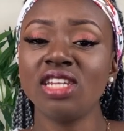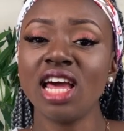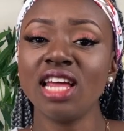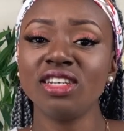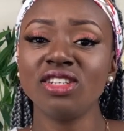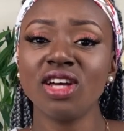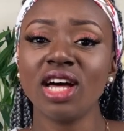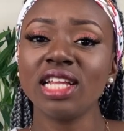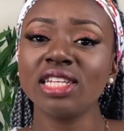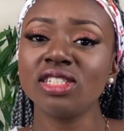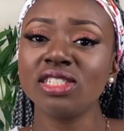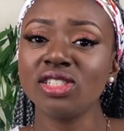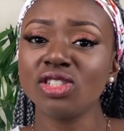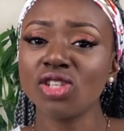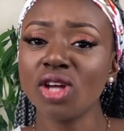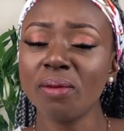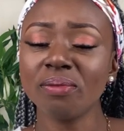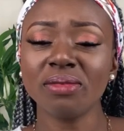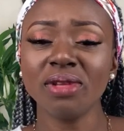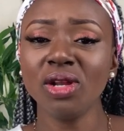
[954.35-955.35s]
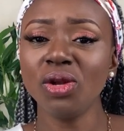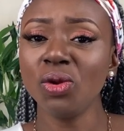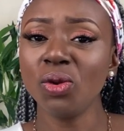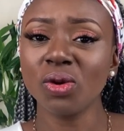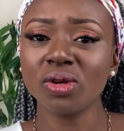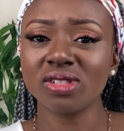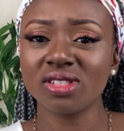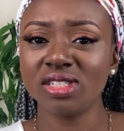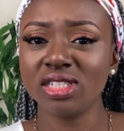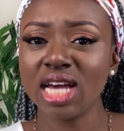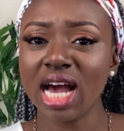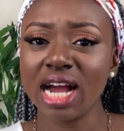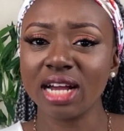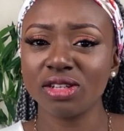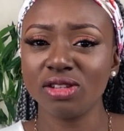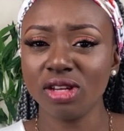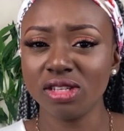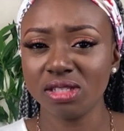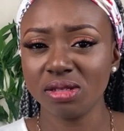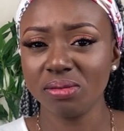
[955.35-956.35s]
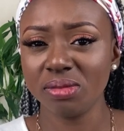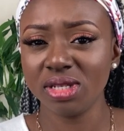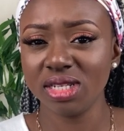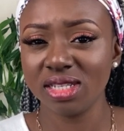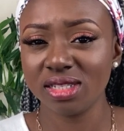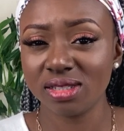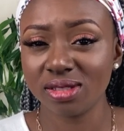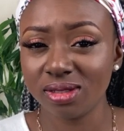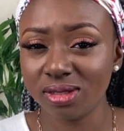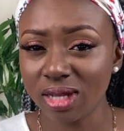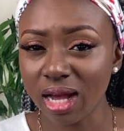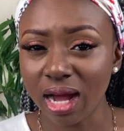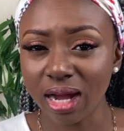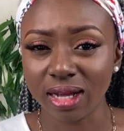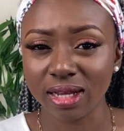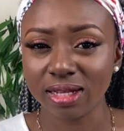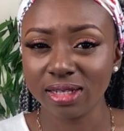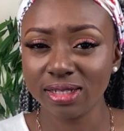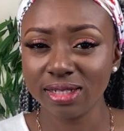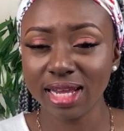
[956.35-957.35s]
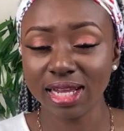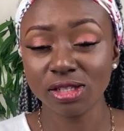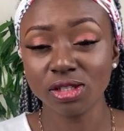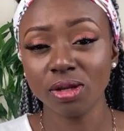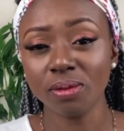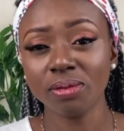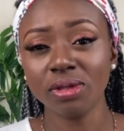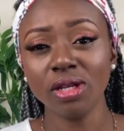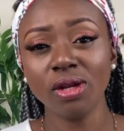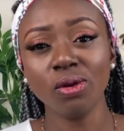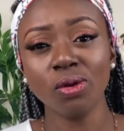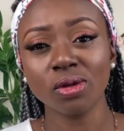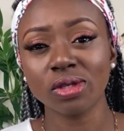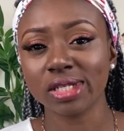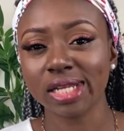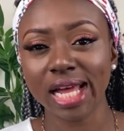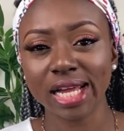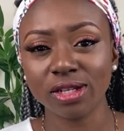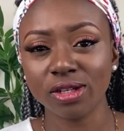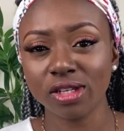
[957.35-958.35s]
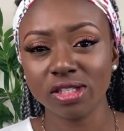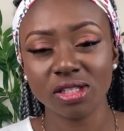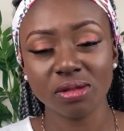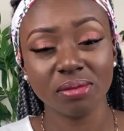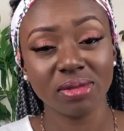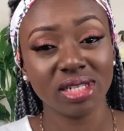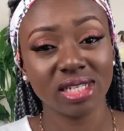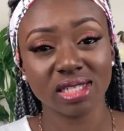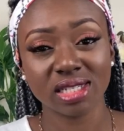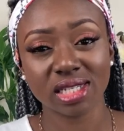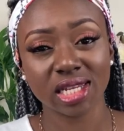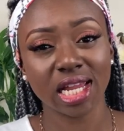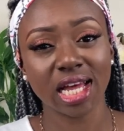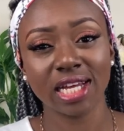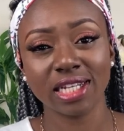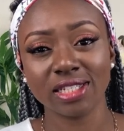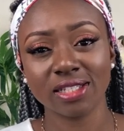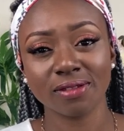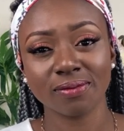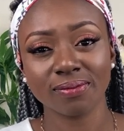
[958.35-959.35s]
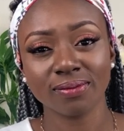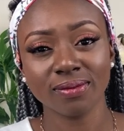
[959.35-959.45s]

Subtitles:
That something looks dark doesn't mean it's dark. That something looks light doesn't mean it's light.